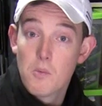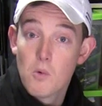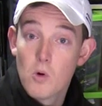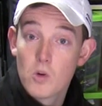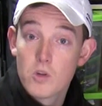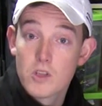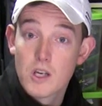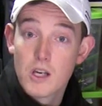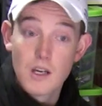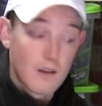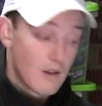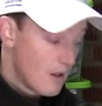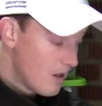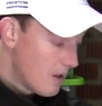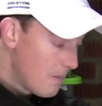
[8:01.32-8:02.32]
water,
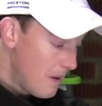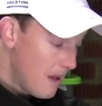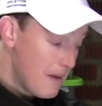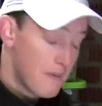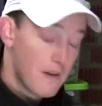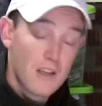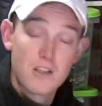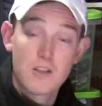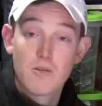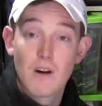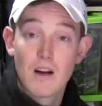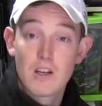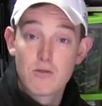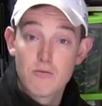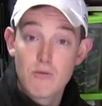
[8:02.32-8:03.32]
PB into
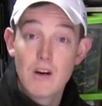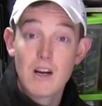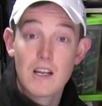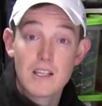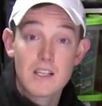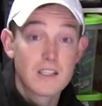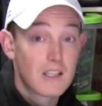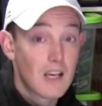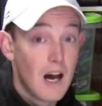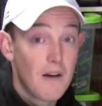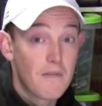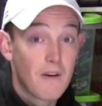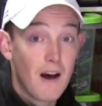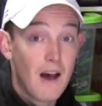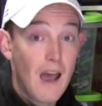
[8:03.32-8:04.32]
range really does
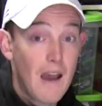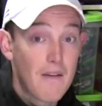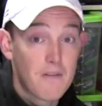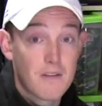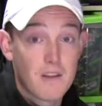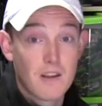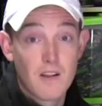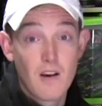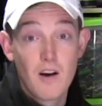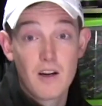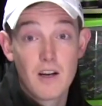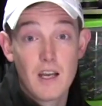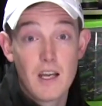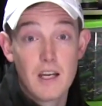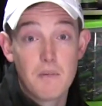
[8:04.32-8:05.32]
cover everything that I
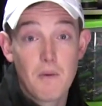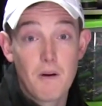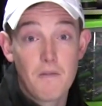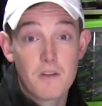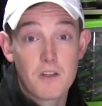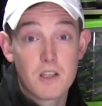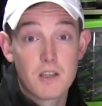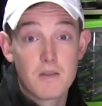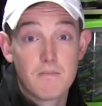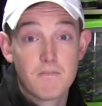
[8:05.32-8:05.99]
need in my fishing.